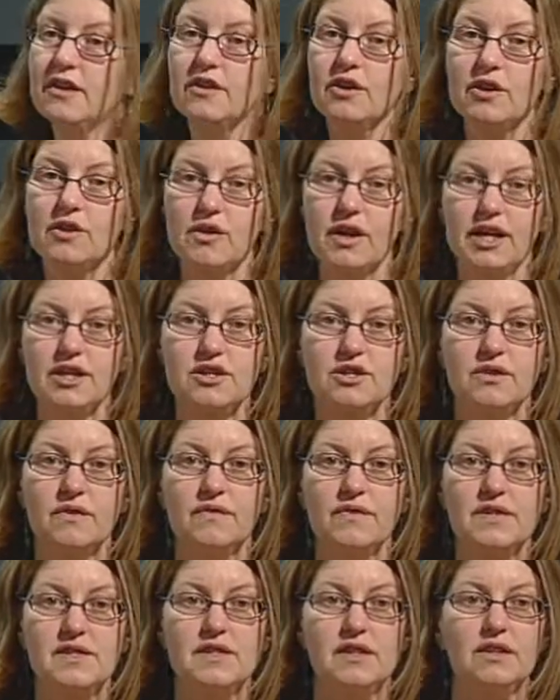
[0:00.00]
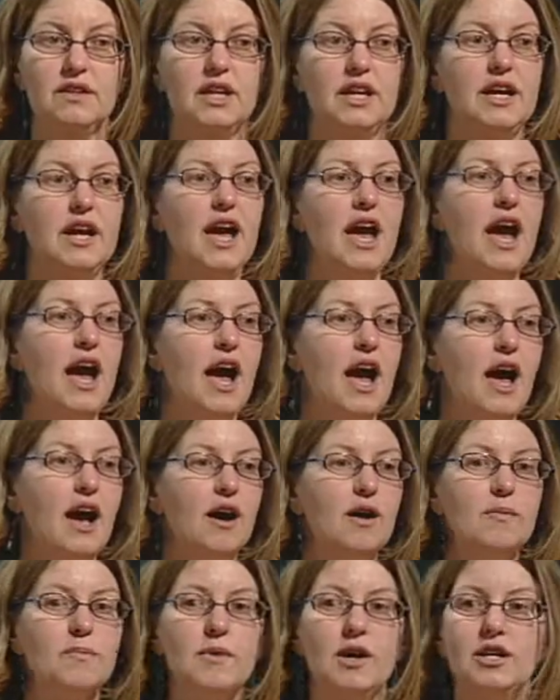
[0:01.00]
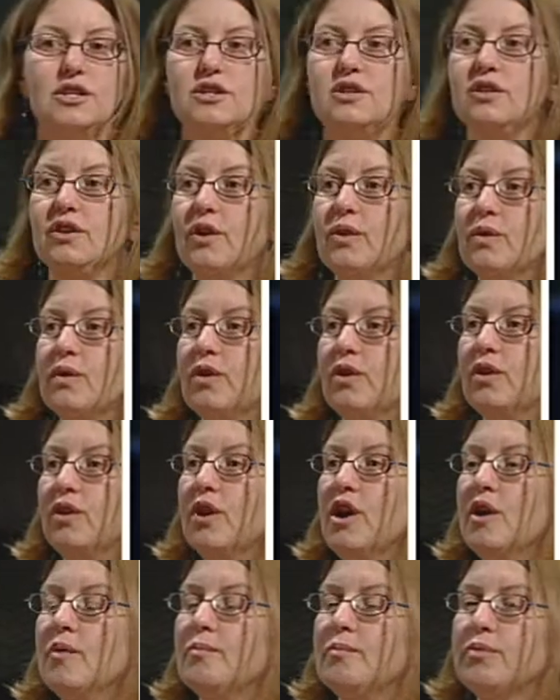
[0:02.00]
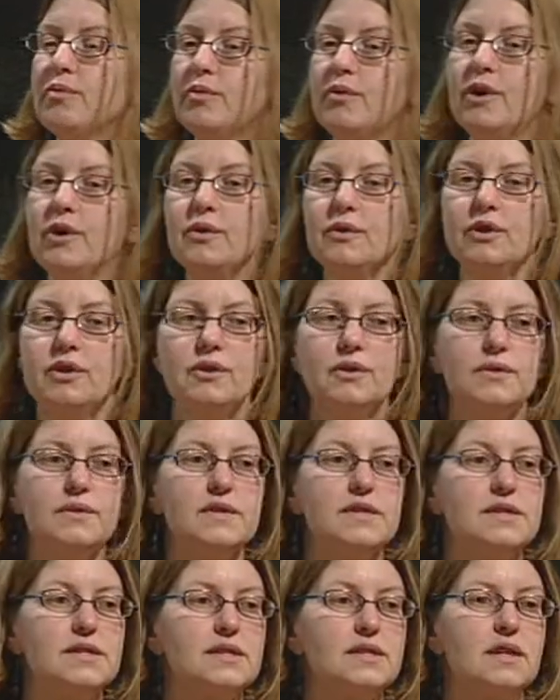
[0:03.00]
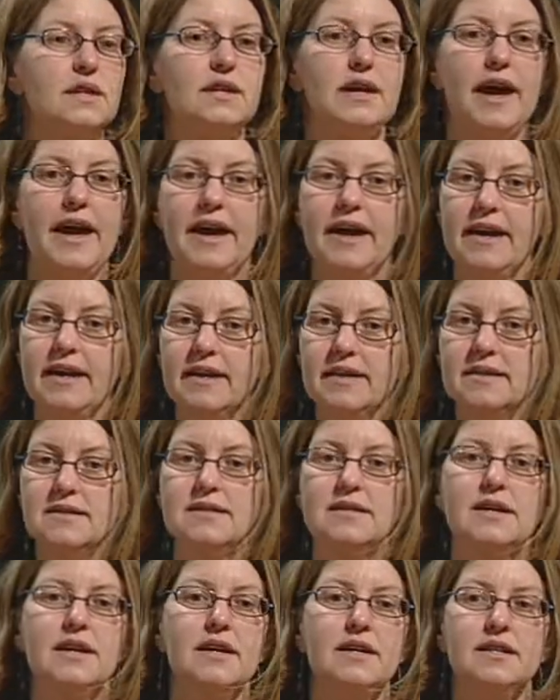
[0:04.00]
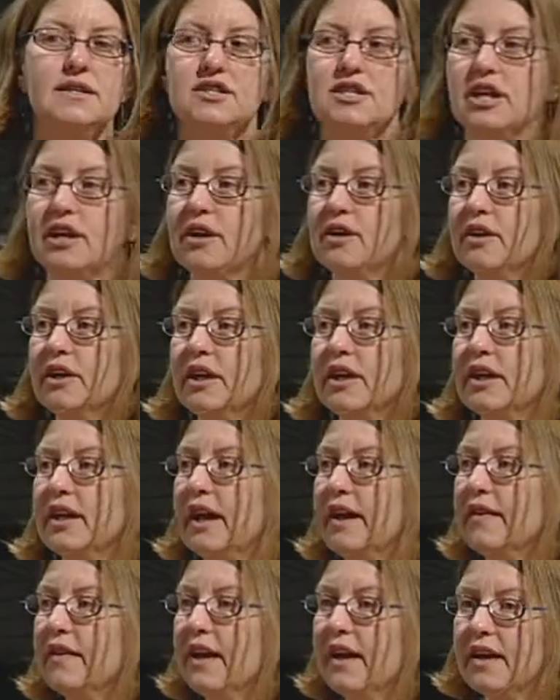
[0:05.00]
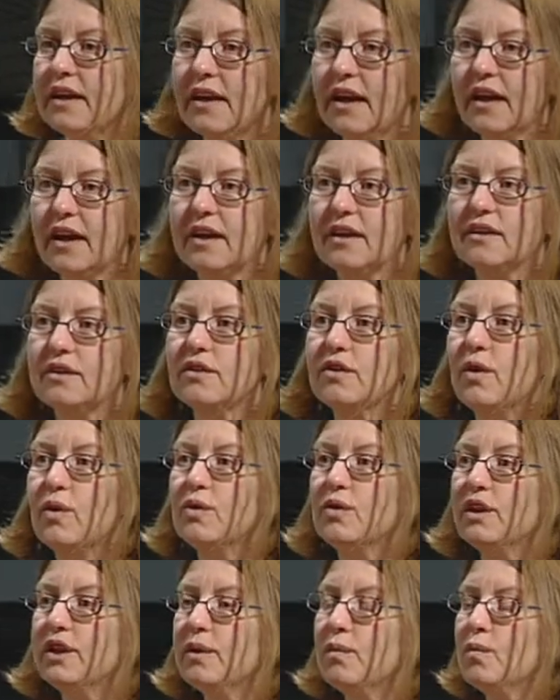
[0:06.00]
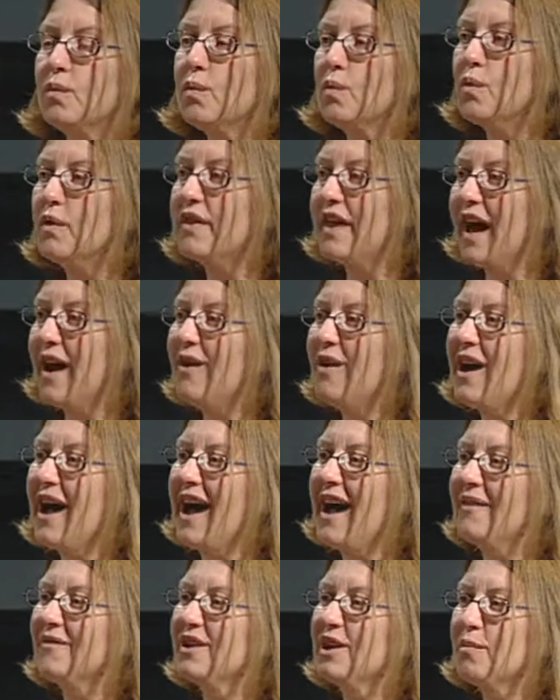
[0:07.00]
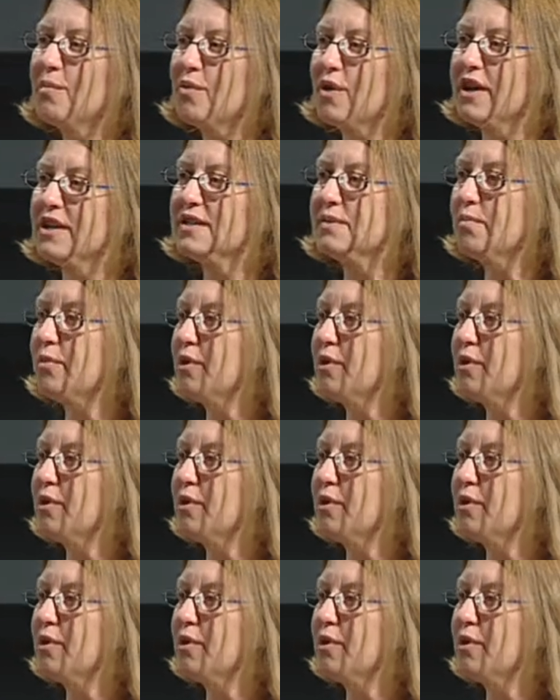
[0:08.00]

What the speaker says: in their correctional facility. How much local produce, eggs, dairy can they get locally without having a price